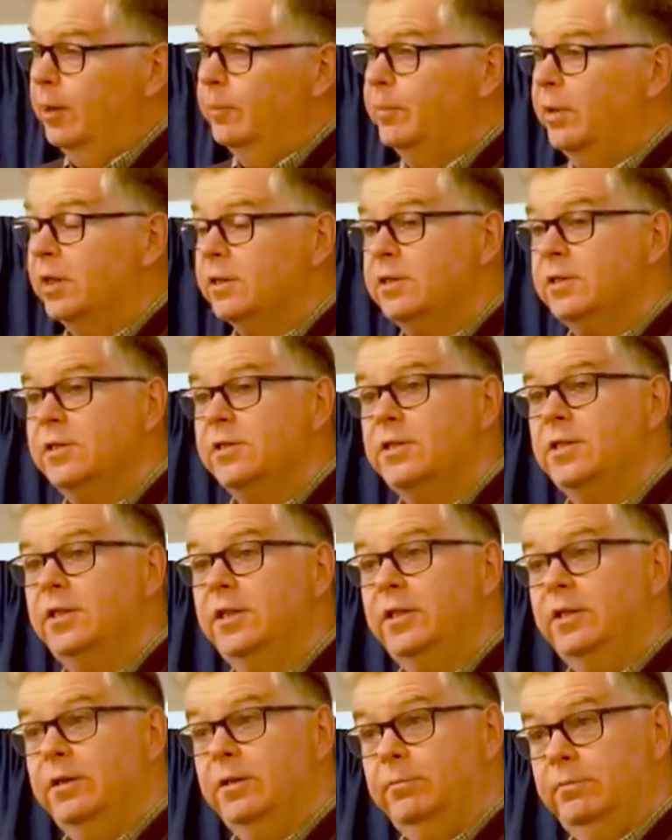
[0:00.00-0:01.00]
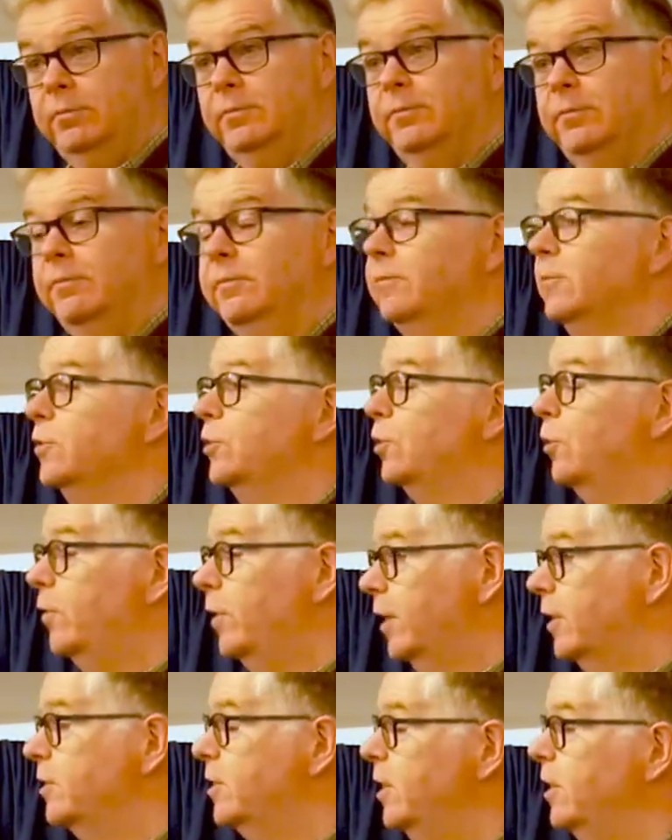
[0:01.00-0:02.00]
But as the
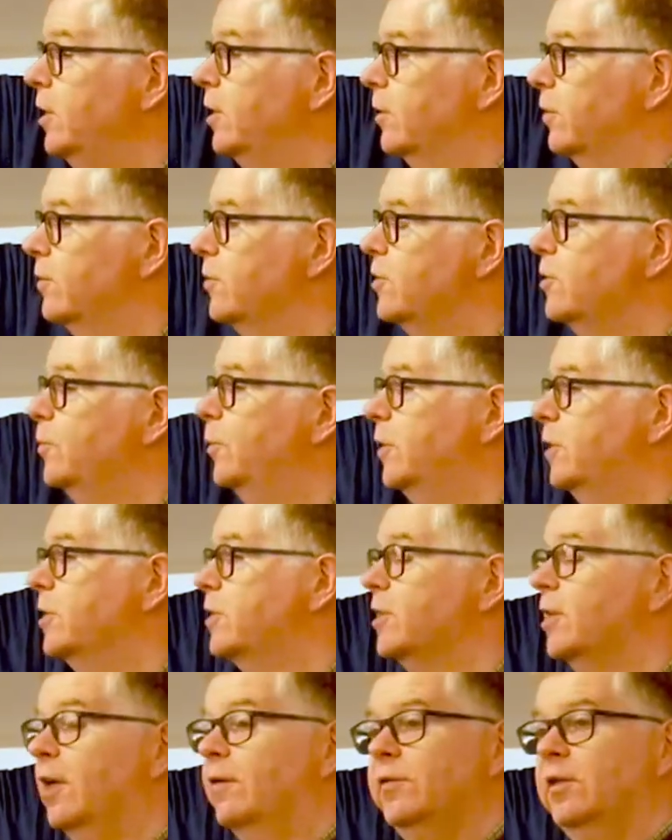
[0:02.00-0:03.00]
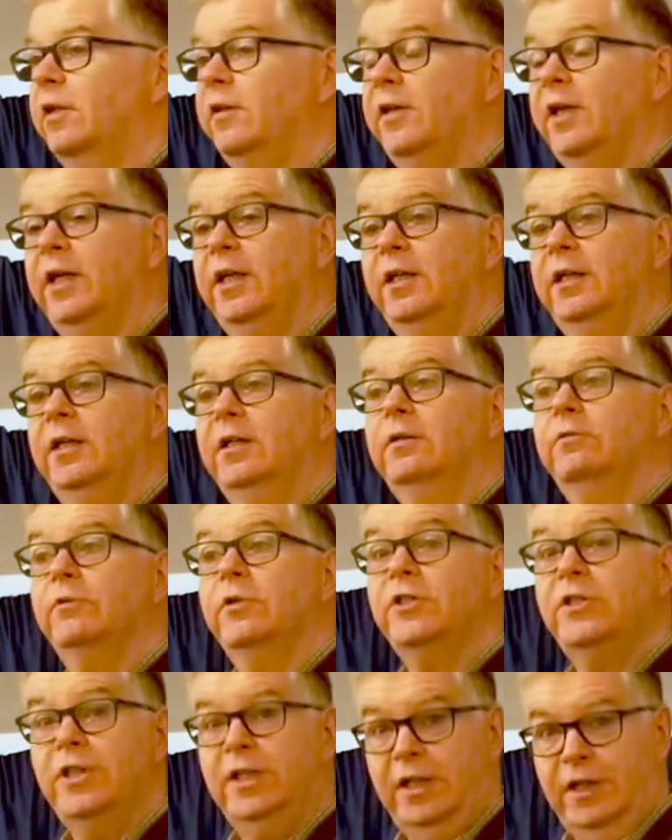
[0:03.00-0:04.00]
story continues, we discover that they
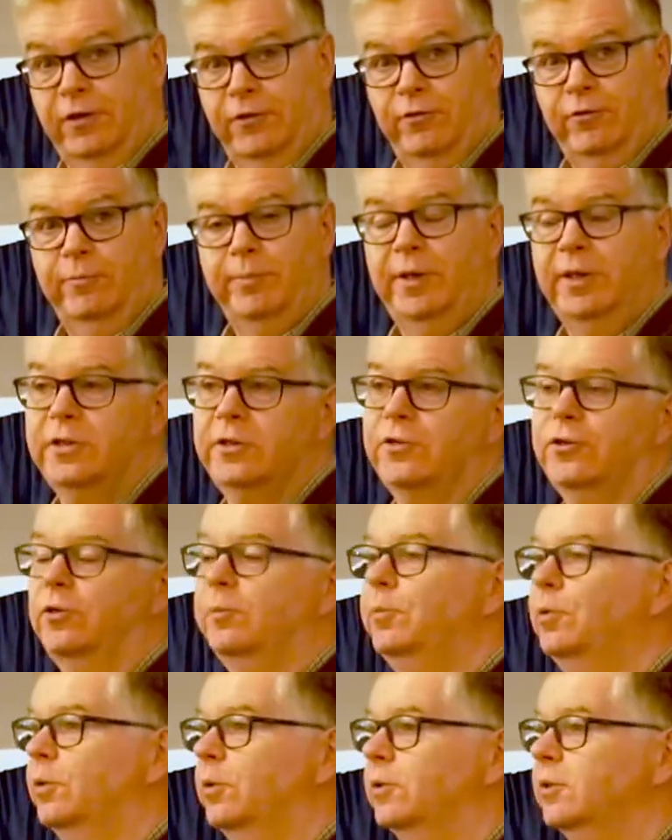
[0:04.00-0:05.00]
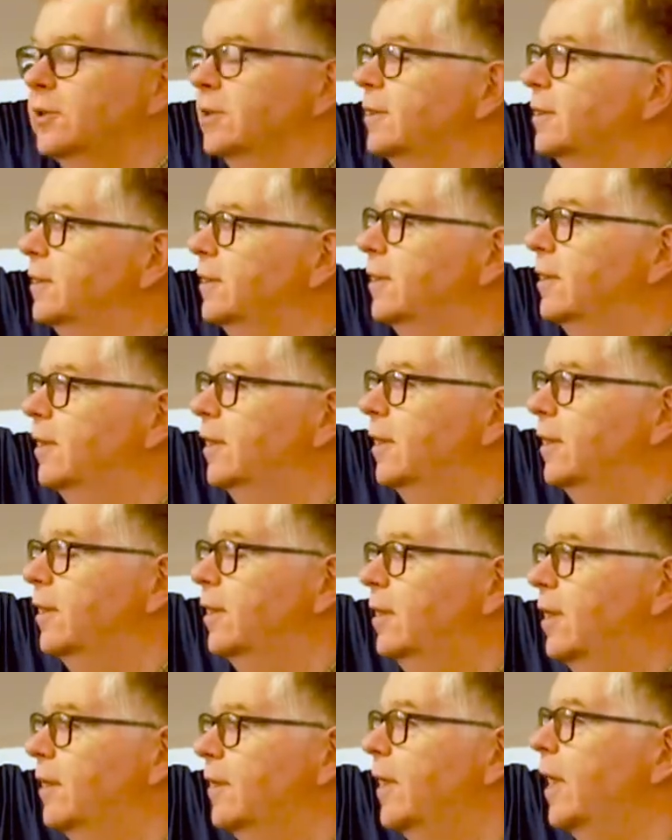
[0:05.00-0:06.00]
receive Peter's report.
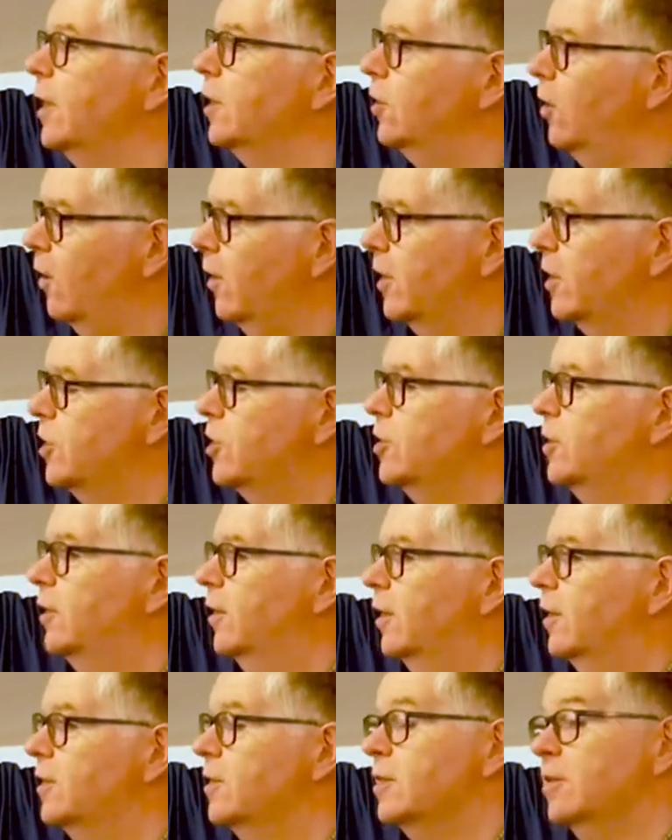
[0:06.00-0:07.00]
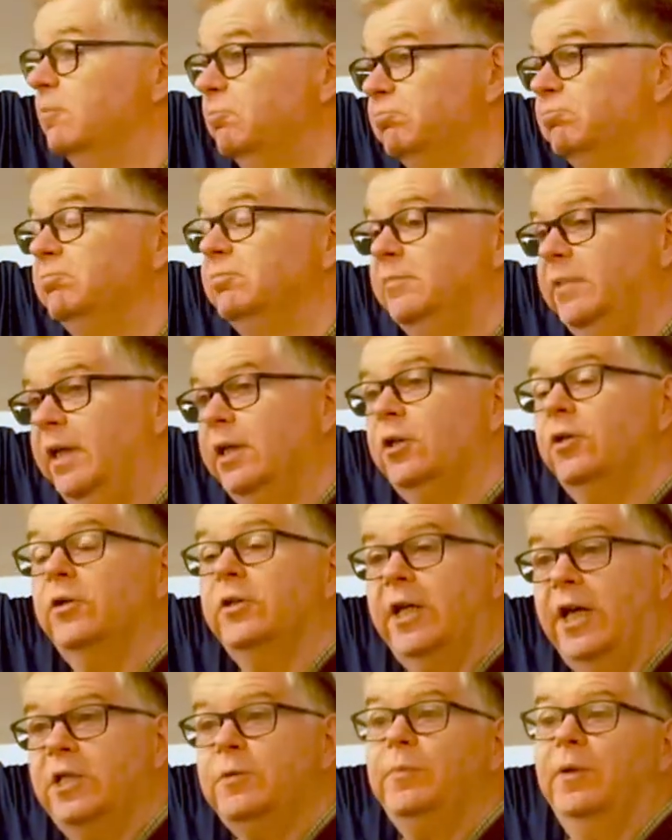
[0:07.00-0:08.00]
They acknowledge that,
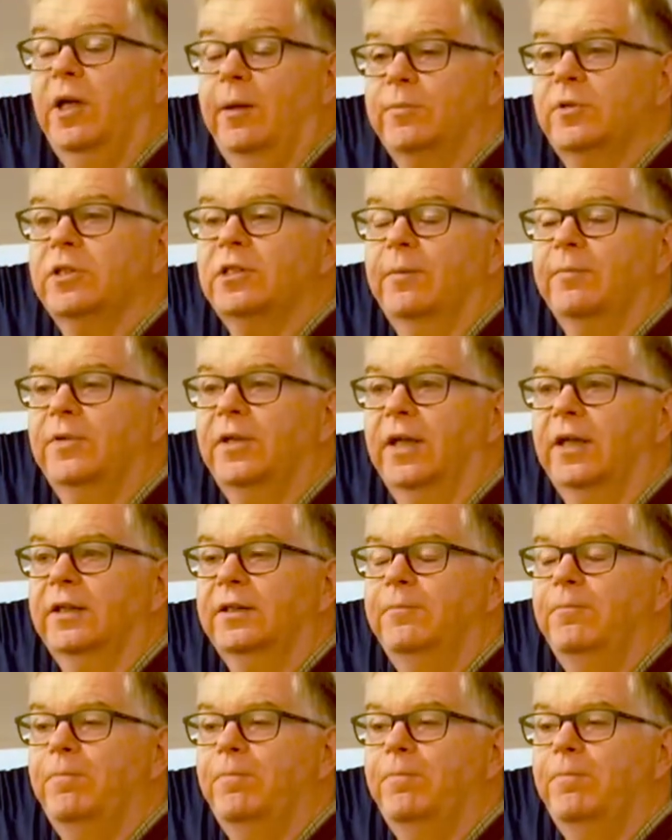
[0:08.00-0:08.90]
God has been up to something.